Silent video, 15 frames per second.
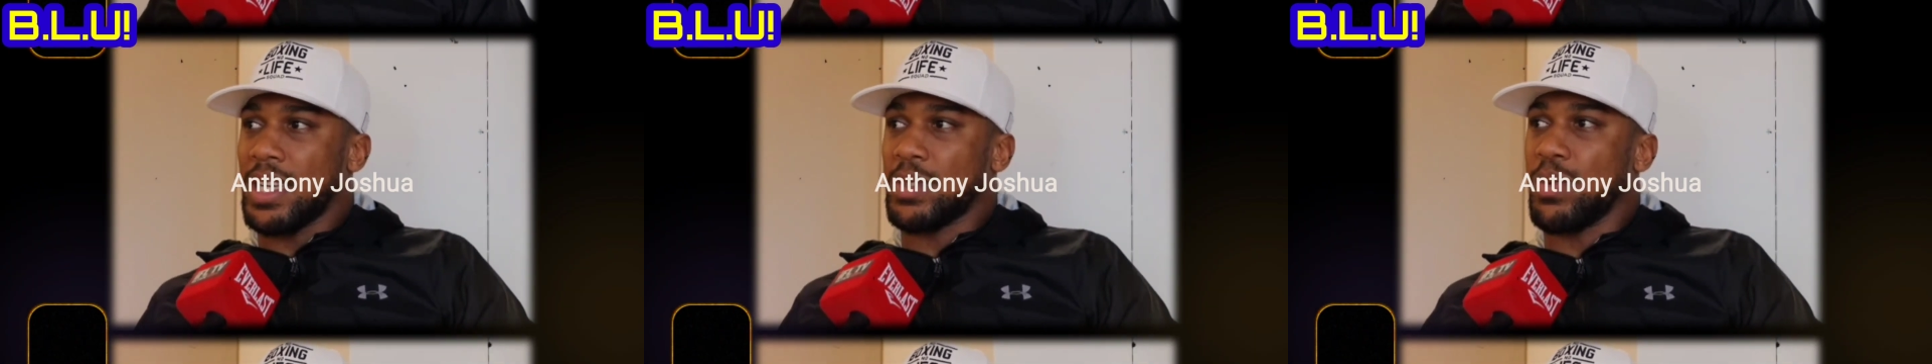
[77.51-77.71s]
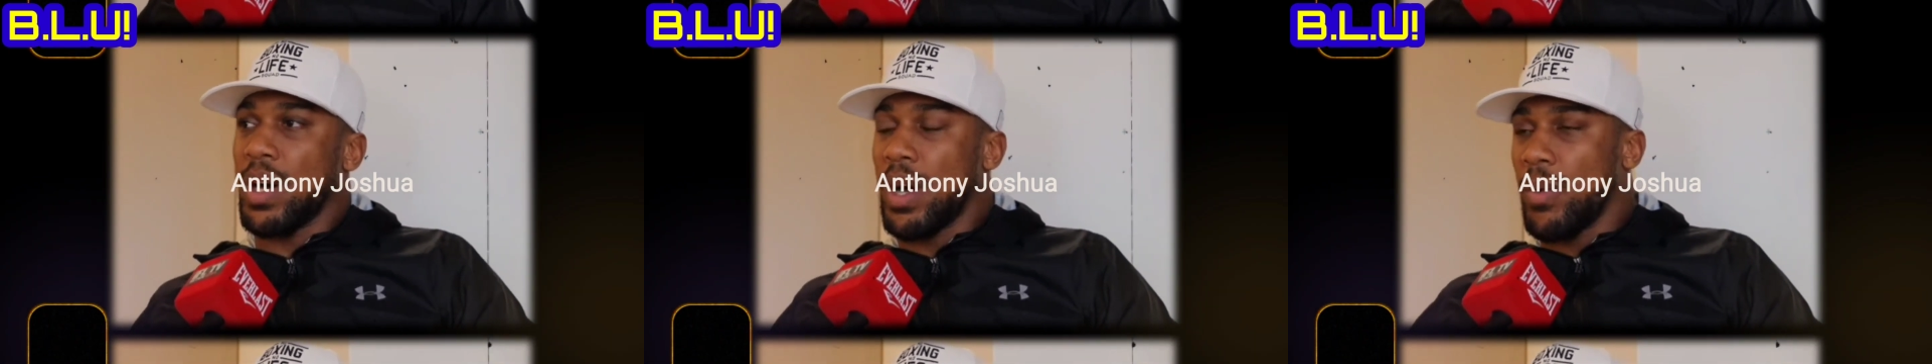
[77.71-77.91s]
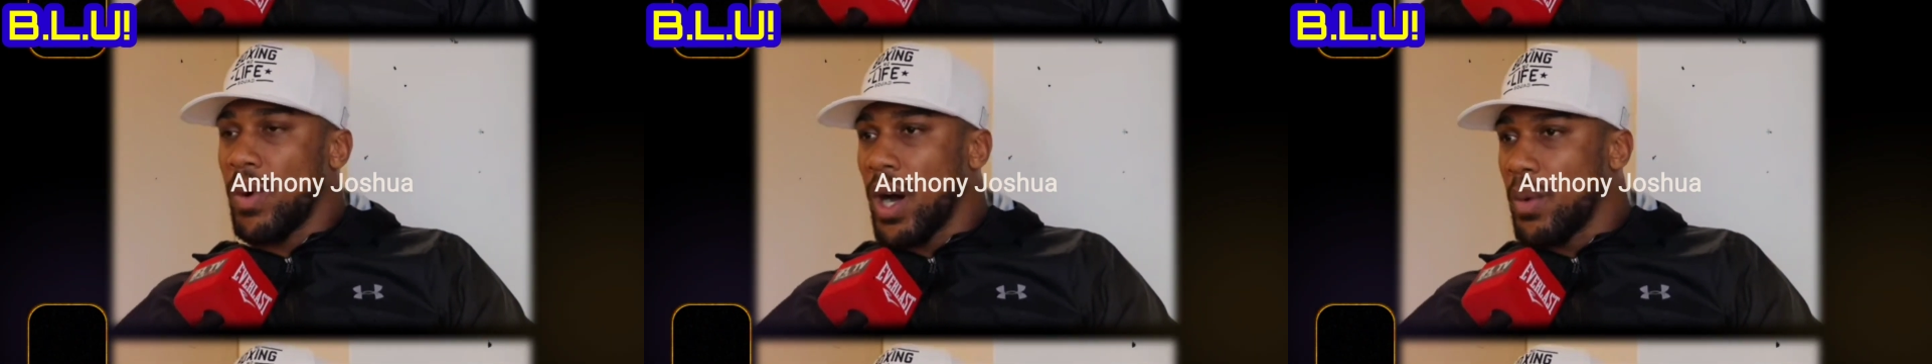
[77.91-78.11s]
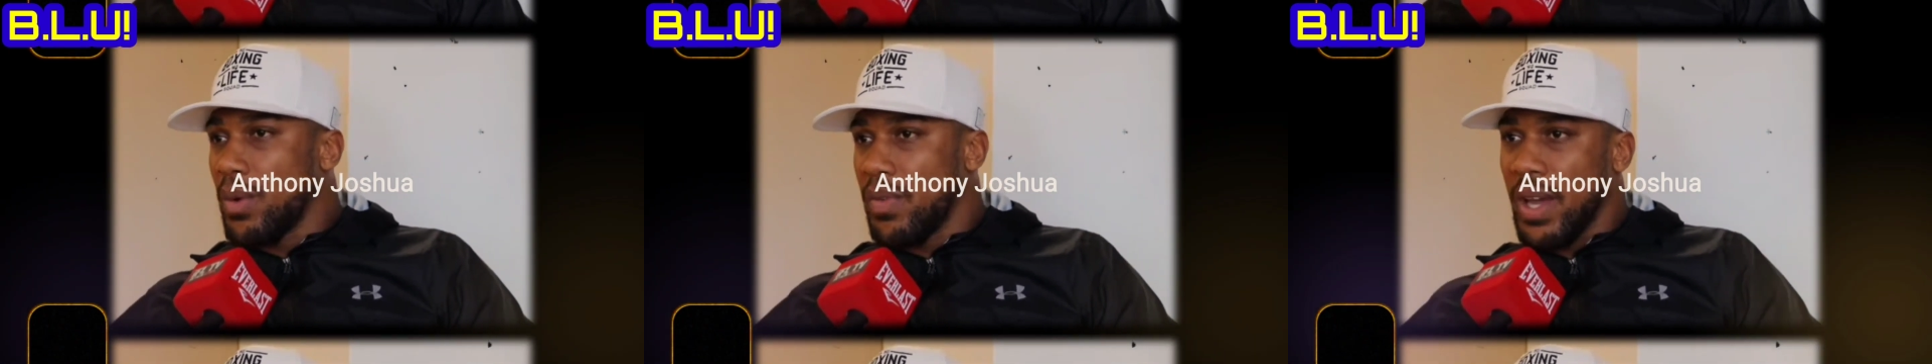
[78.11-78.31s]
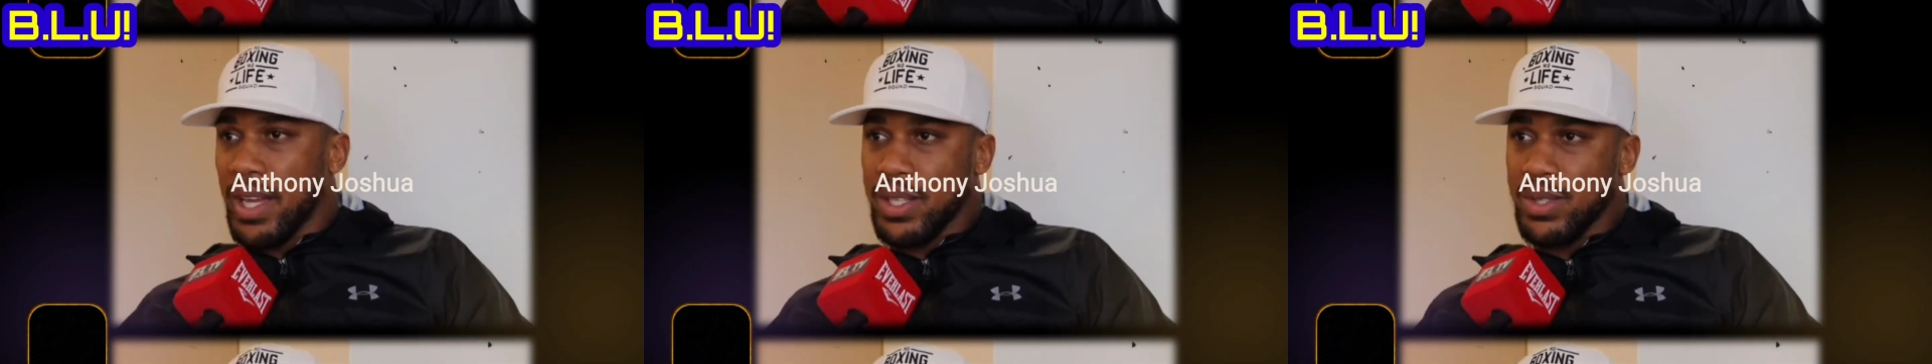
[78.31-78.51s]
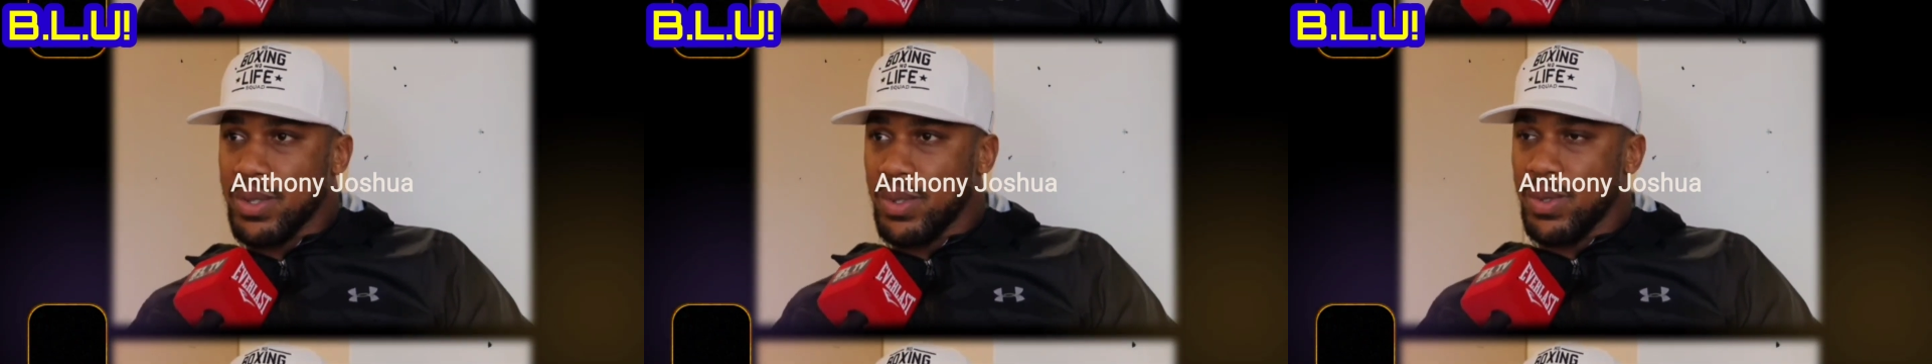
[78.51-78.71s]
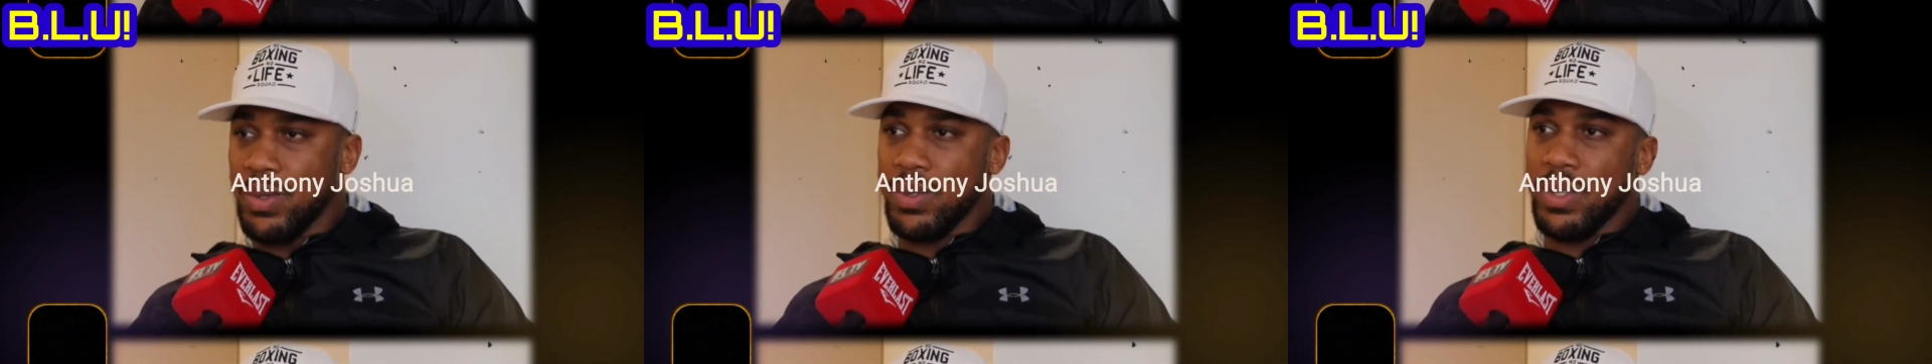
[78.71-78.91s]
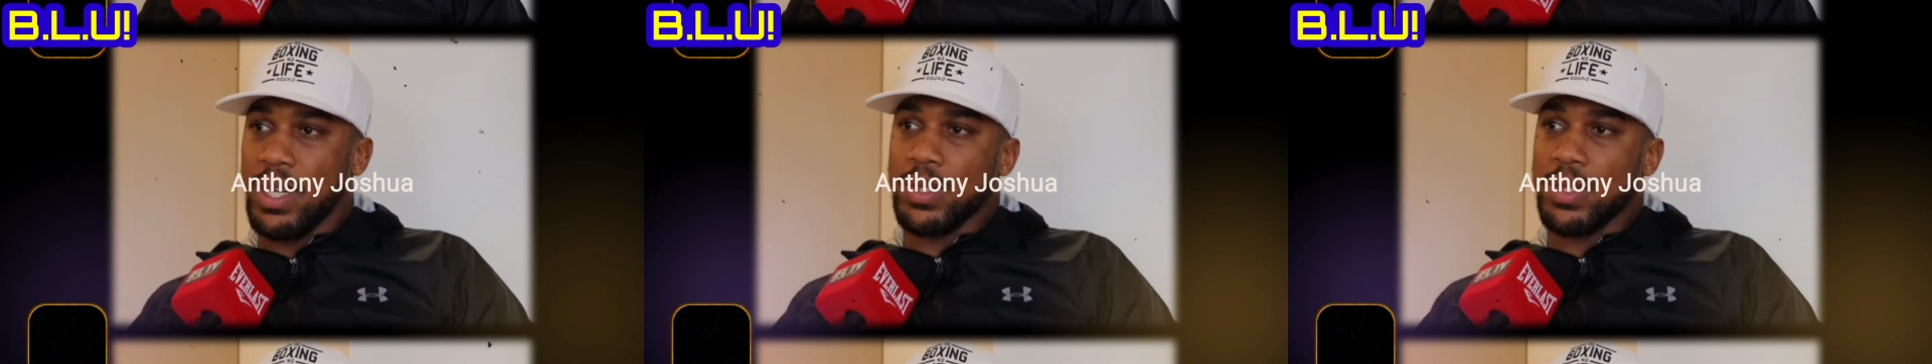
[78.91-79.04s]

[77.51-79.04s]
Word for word: That's why I work with Angel.